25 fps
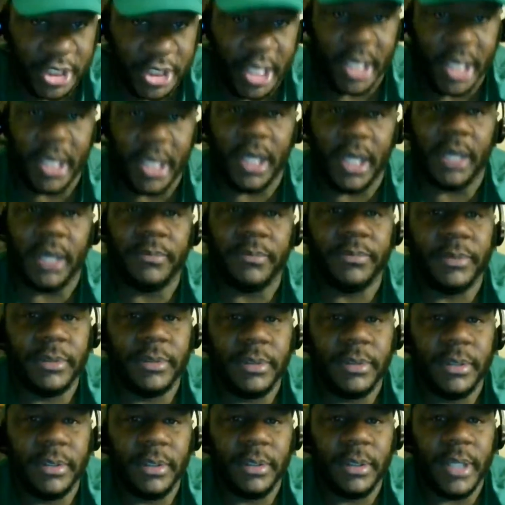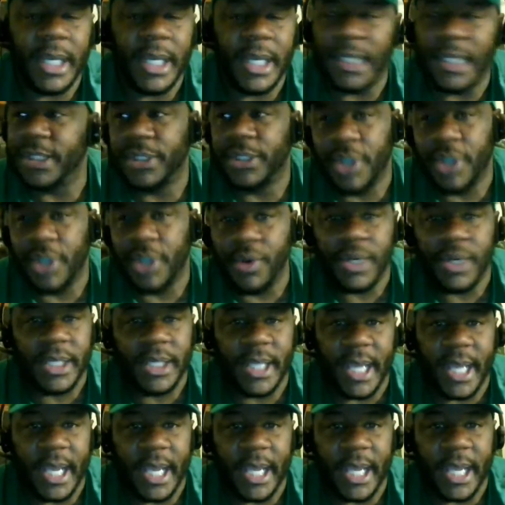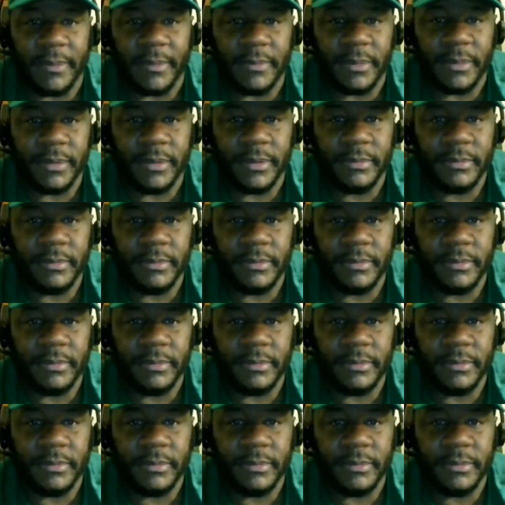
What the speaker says: shut up and just go to the game.